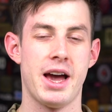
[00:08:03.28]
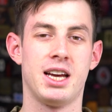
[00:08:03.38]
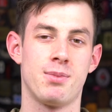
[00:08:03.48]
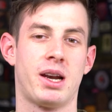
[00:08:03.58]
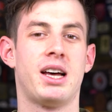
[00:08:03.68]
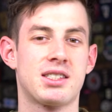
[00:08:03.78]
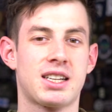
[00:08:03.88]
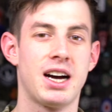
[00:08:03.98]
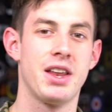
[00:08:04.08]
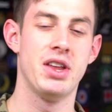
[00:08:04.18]
And my last
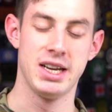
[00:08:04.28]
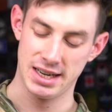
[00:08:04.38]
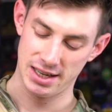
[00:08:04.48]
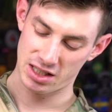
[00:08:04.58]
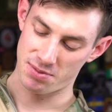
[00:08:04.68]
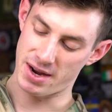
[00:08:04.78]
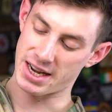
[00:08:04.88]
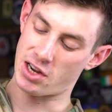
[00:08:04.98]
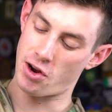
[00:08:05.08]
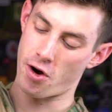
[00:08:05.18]
gun is my
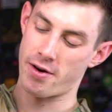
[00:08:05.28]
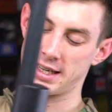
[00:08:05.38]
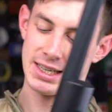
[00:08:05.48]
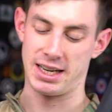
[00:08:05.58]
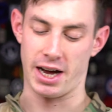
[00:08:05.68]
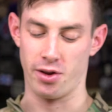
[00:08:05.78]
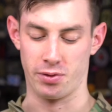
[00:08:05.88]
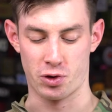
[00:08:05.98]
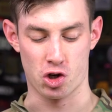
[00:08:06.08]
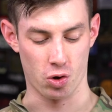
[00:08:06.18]
current gun
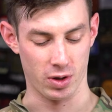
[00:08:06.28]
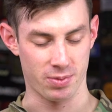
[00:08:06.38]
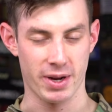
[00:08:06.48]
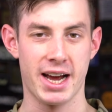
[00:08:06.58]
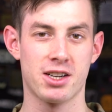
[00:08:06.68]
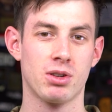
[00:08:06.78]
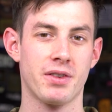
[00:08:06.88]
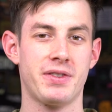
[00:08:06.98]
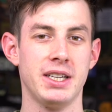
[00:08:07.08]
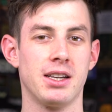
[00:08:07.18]
of choice. When I head to the
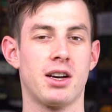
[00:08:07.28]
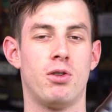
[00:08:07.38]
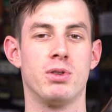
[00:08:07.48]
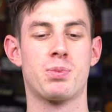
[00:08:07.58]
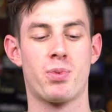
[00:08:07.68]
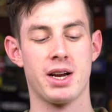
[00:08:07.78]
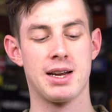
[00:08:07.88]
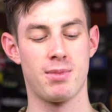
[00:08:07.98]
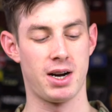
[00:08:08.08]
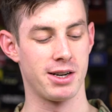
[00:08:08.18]
field, I always
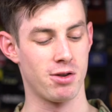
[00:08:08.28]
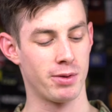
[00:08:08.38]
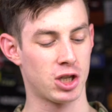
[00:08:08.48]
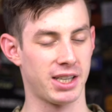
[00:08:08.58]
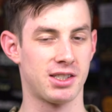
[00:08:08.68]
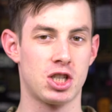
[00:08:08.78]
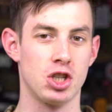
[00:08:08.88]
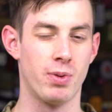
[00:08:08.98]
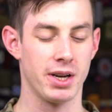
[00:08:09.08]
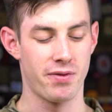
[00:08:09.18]
bring my Novritsch
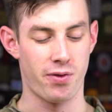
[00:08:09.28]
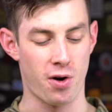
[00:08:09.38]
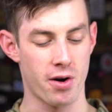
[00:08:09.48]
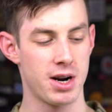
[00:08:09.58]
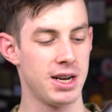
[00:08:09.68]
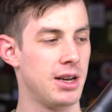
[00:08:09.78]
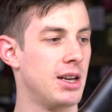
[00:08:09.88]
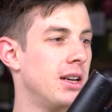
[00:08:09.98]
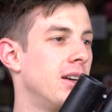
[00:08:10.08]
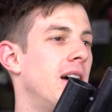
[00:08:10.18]
SSG24,
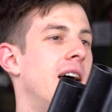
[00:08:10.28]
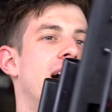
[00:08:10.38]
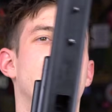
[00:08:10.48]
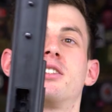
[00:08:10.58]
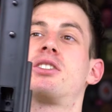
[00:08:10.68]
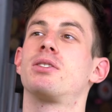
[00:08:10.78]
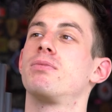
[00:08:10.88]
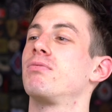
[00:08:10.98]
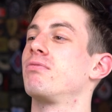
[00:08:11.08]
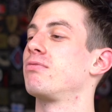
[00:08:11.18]
and
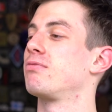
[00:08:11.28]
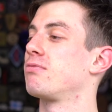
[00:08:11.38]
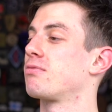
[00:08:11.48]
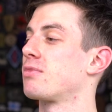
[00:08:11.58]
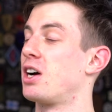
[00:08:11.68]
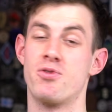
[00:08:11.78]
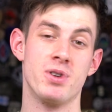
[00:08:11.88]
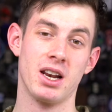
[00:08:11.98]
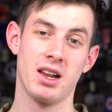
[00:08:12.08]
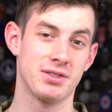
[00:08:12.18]
I
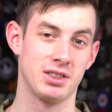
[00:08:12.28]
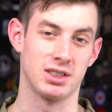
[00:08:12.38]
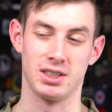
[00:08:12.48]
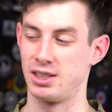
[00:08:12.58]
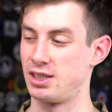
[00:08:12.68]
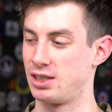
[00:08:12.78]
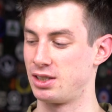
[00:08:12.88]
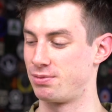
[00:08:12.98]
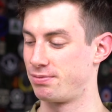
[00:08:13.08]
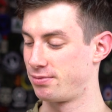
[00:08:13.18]
really love this gun.